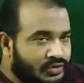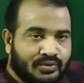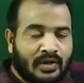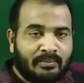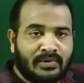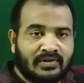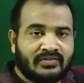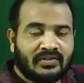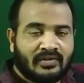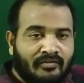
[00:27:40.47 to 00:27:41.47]

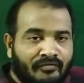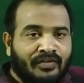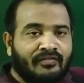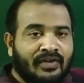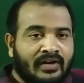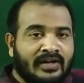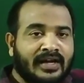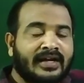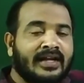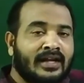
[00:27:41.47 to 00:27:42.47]
numbers, we will
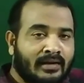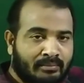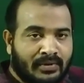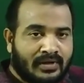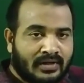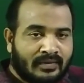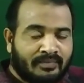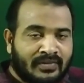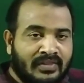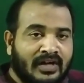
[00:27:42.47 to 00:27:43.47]
get a number
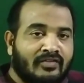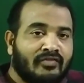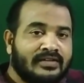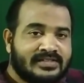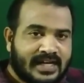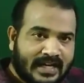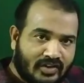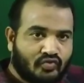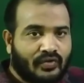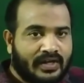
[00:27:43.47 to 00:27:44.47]
that will
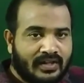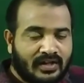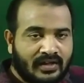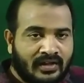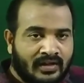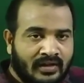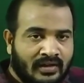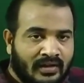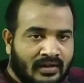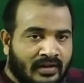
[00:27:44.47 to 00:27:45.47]
satisfy the
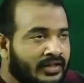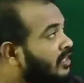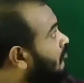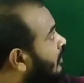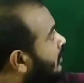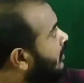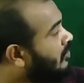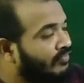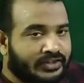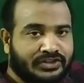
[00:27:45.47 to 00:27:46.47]
given
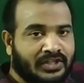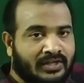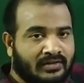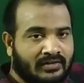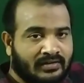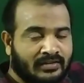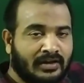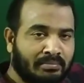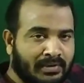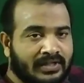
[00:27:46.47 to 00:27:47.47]
equation.
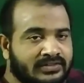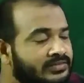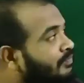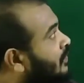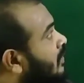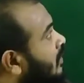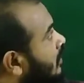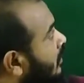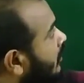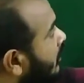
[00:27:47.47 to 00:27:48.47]
That means
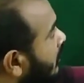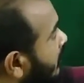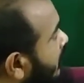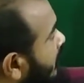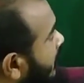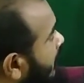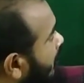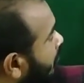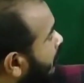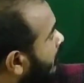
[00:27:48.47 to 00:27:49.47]
the
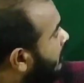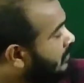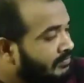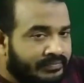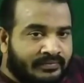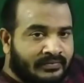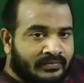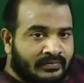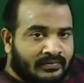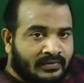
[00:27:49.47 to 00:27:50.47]
number,
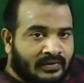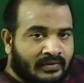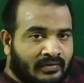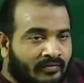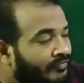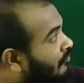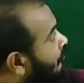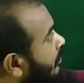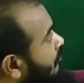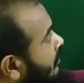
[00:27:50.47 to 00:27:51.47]
when we